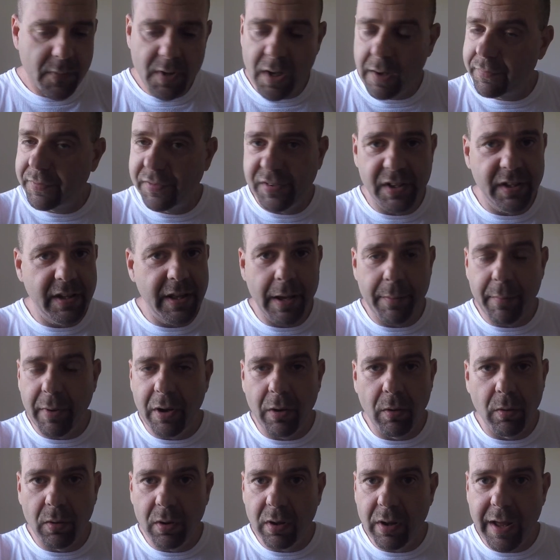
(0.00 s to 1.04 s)
I've seen that my
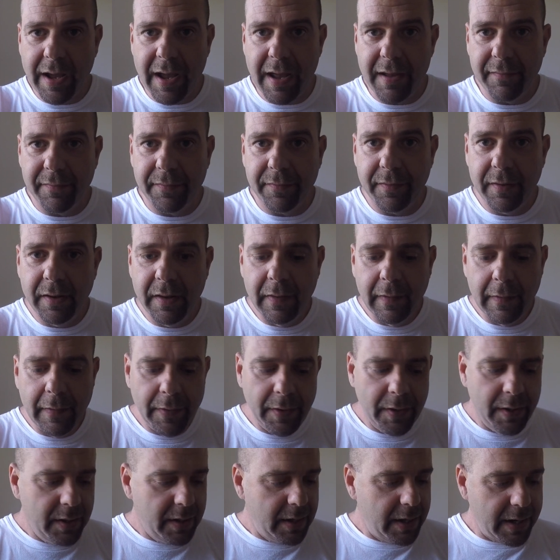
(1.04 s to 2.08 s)
whole life,
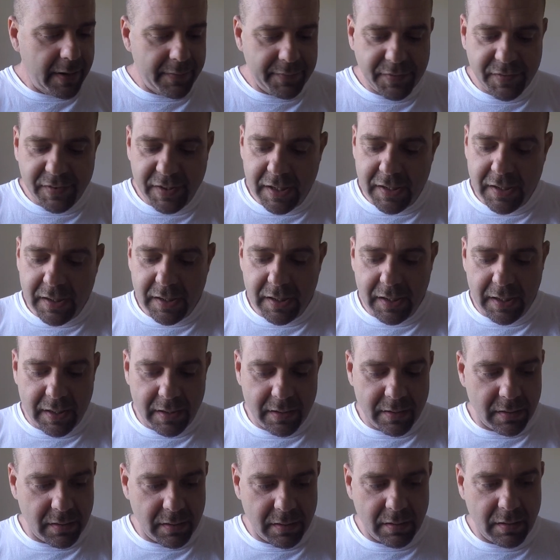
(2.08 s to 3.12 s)
and I've seen it
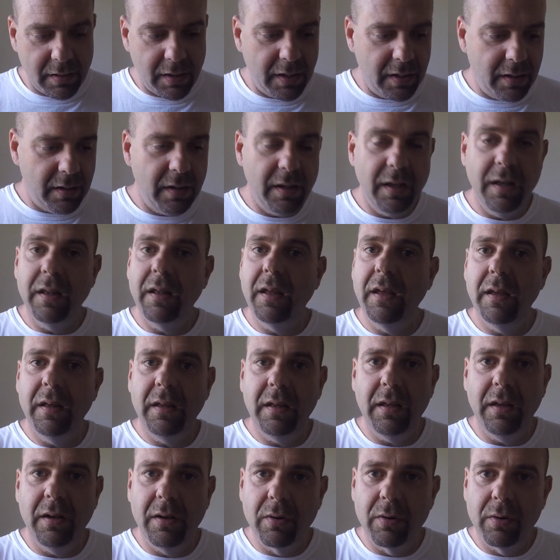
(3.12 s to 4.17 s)

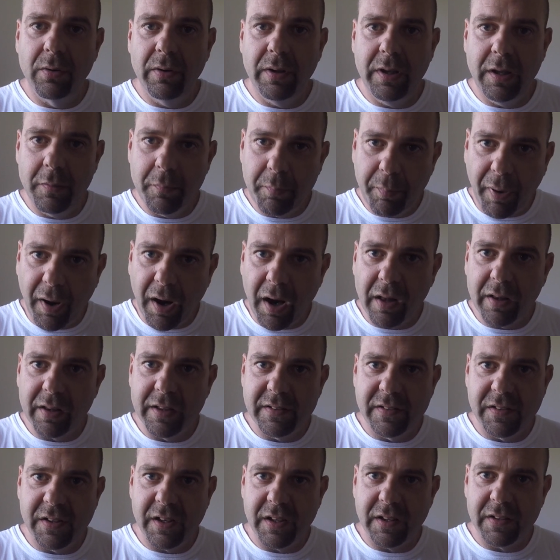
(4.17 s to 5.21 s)
in
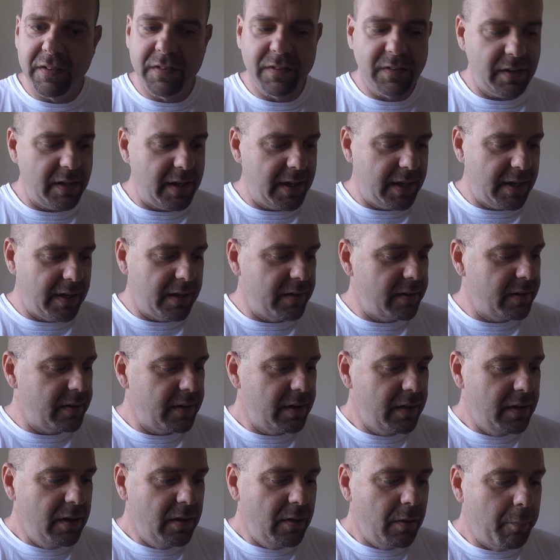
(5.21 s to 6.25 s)
politics, and
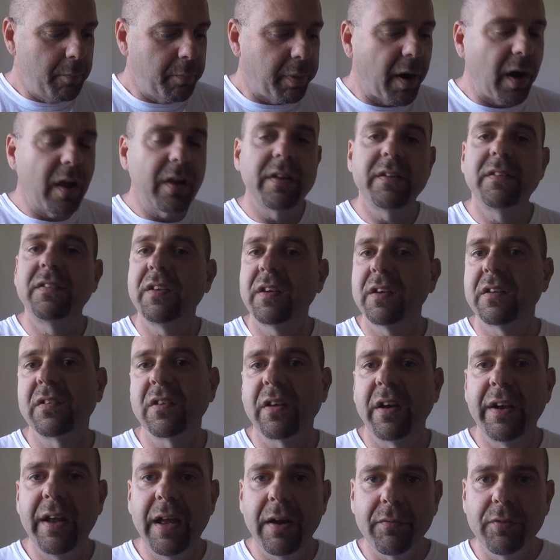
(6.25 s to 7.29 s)
politics
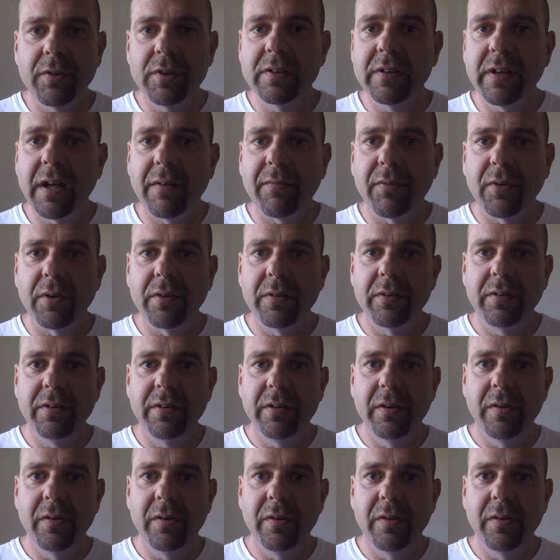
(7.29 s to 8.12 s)
on every level.